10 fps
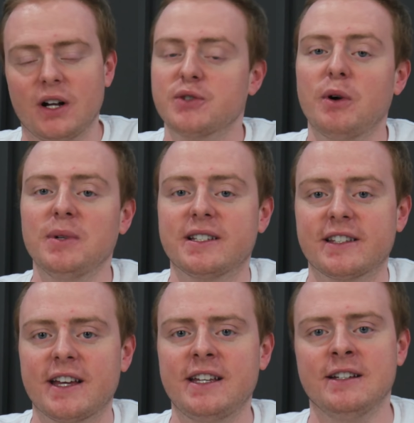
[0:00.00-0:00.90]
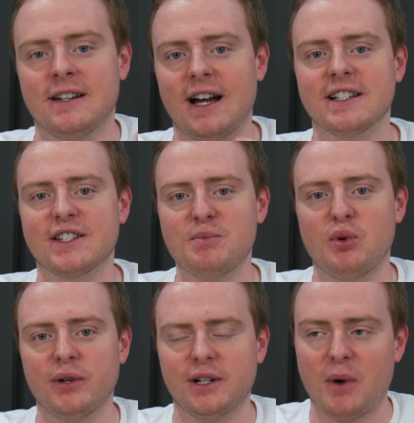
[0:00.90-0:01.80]
I should probably say at some
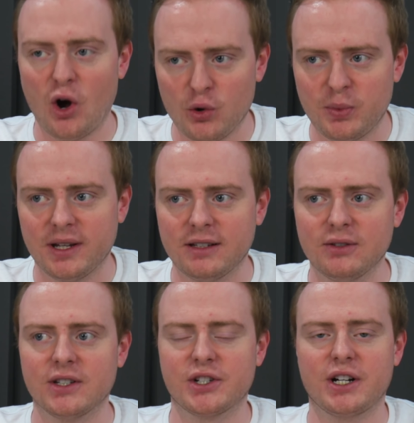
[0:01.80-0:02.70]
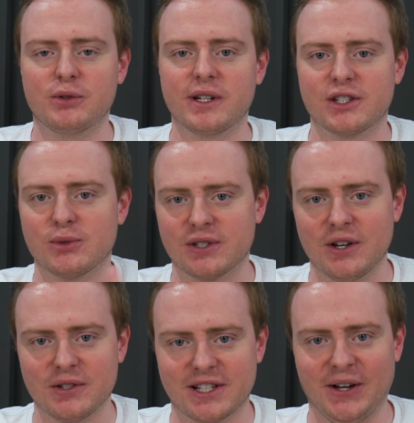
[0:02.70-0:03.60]
point I'm hoping the channel gets to a
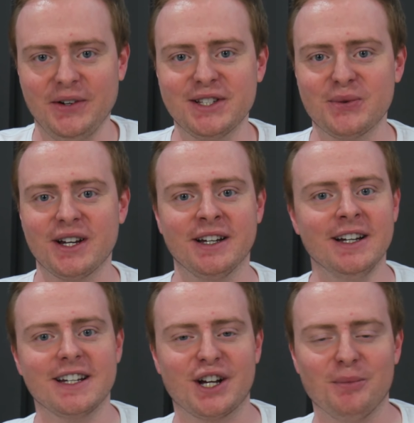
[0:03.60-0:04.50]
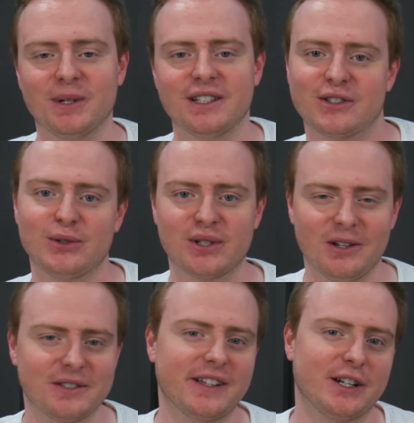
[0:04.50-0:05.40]
certain size where companies do
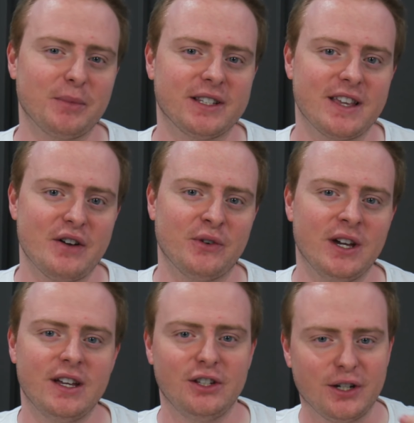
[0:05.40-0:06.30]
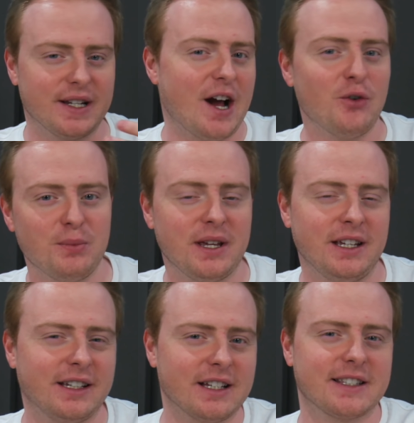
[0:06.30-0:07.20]
start sending me stuff. You can help
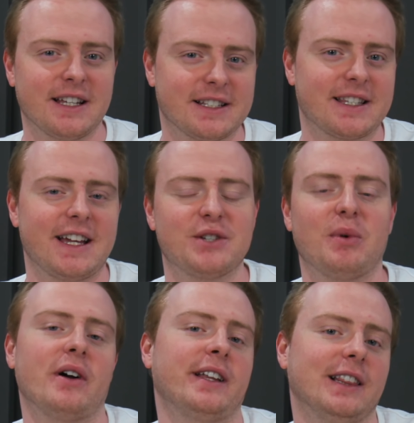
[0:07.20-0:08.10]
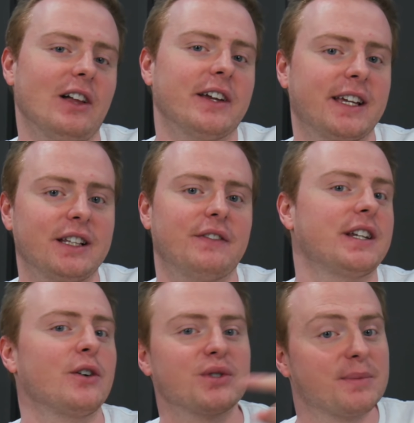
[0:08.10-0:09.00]
me get to that stage by liking the
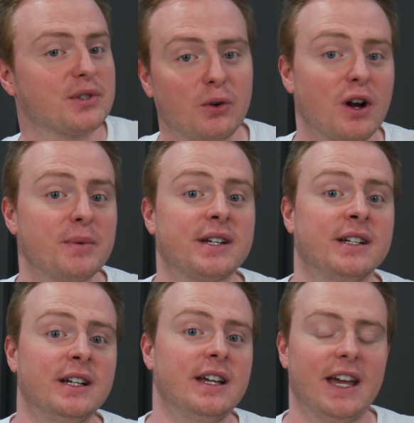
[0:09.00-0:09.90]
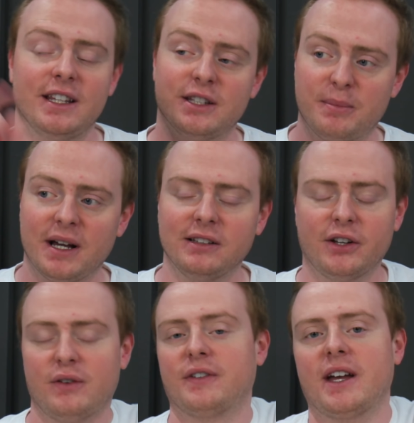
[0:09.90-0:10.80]
video, subscribing, hitting the bell
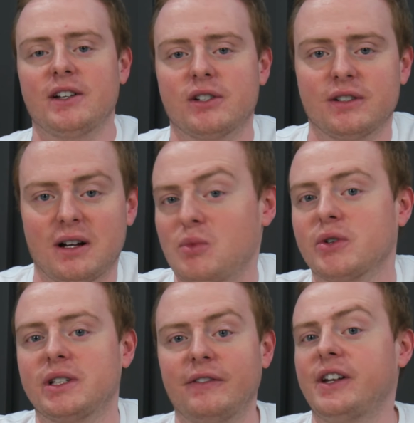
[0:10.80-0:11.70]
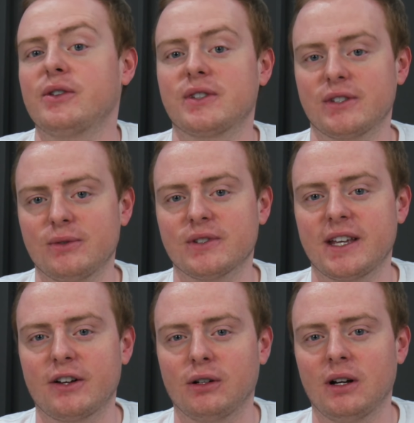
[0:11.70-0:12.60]
notification and watching the videos as soon as
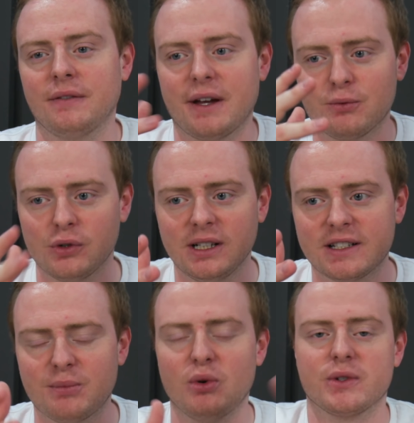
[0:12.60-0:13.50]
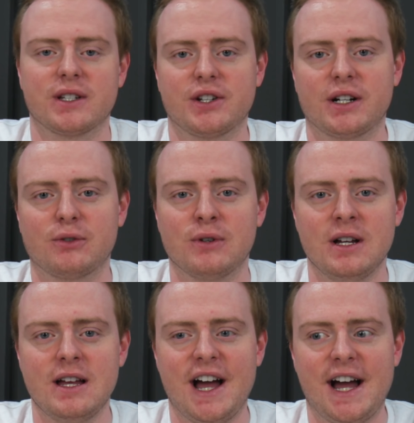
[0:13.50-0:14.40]
they go live. That really supports the channel.
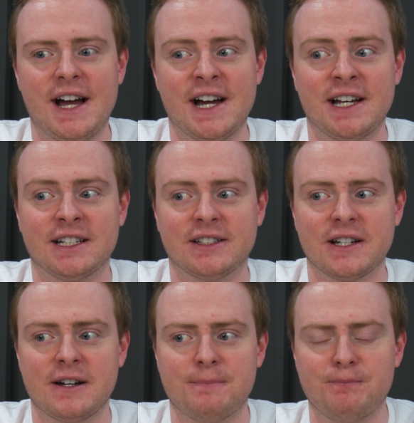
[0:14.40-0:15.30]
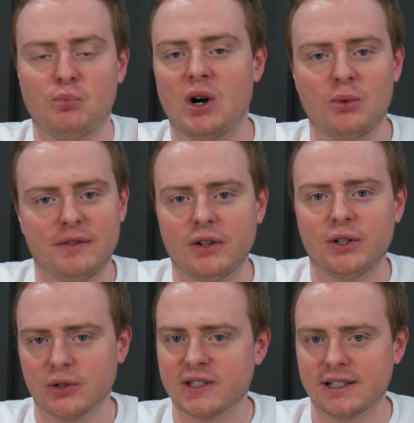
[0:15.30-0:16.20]
And well, we've only
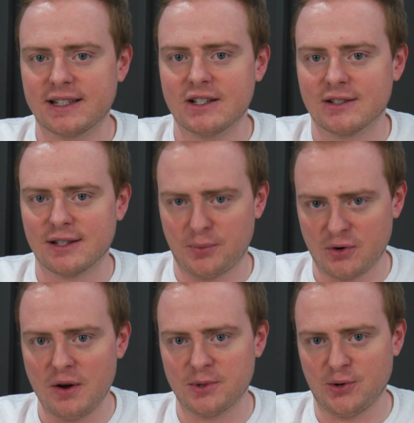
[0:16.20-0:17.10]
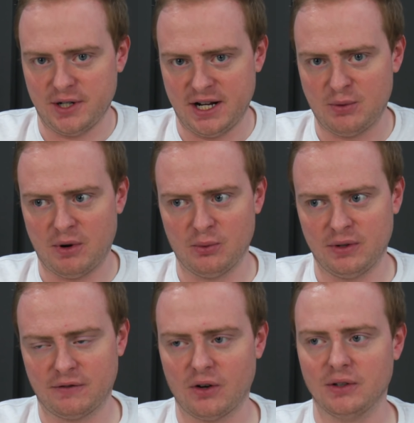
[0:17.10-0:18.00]
got 6,000 subscribers right now, but
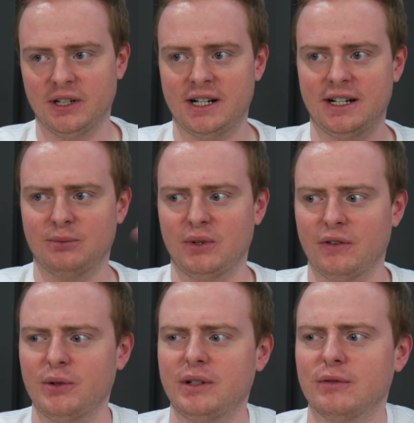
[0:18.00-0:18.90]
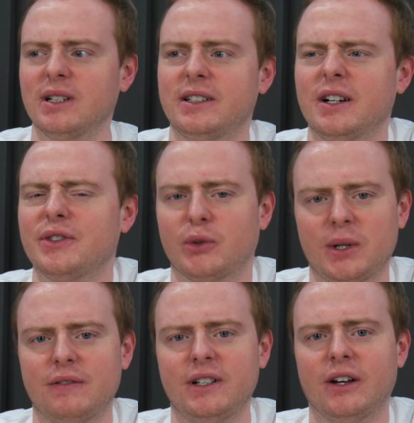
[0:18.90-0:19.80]
we've got that and we've only really done
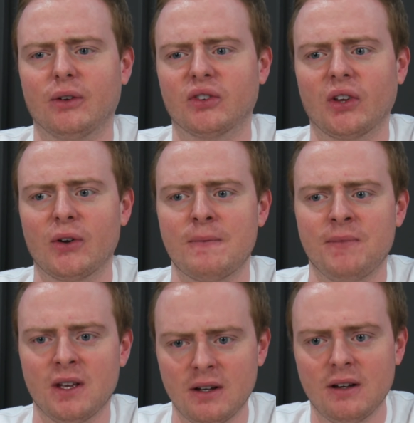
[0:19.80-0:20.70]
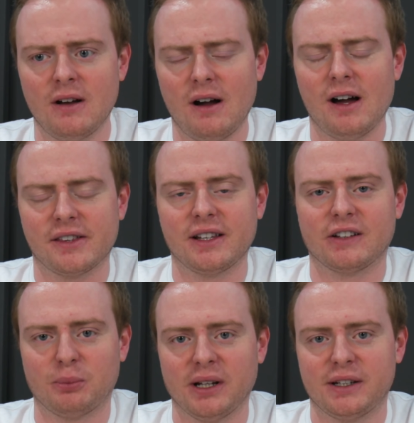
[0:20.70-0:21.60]
20 videos, so I think
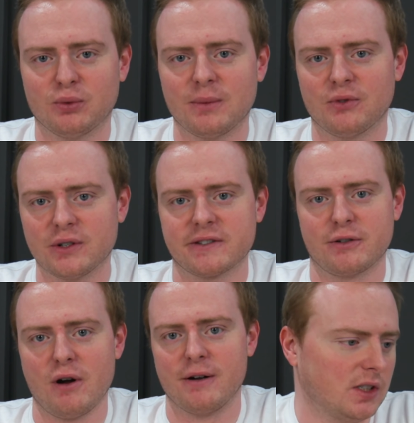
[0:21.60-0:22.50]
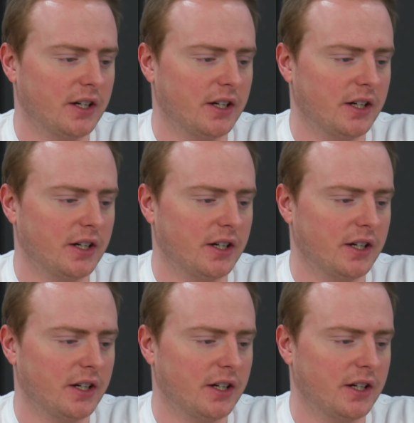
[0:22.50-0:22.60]
there's plenty of room for us to grow.